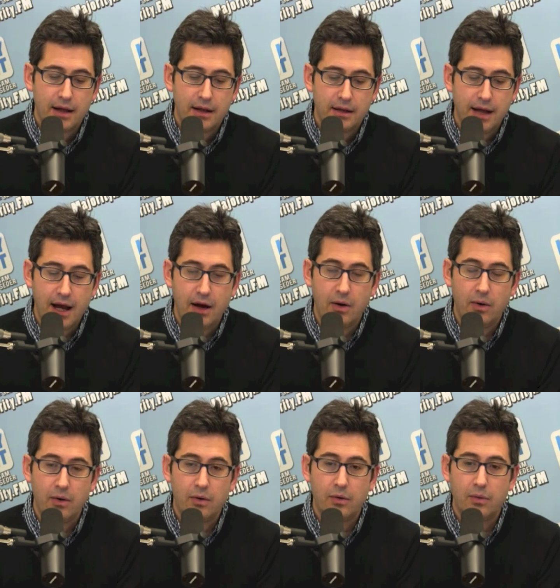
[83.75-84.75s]

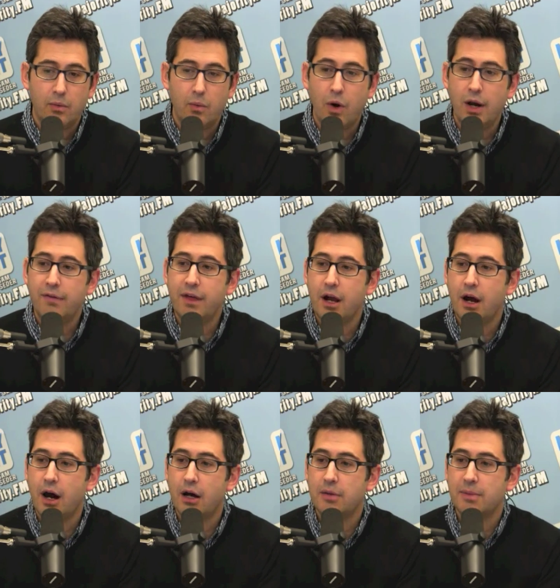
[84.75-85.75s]
Now, one of the
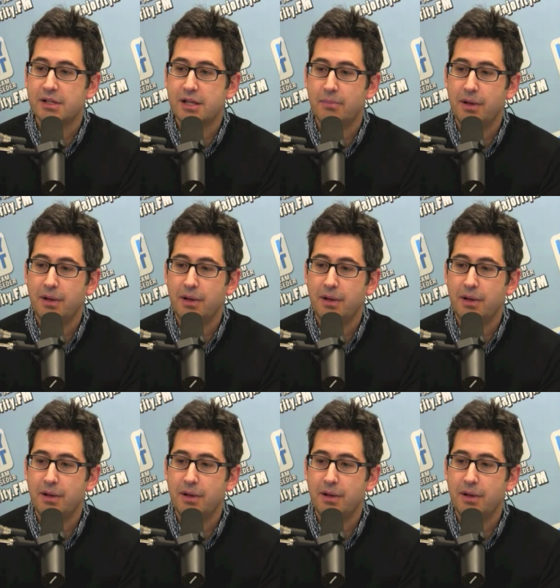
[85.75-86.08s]
arguments that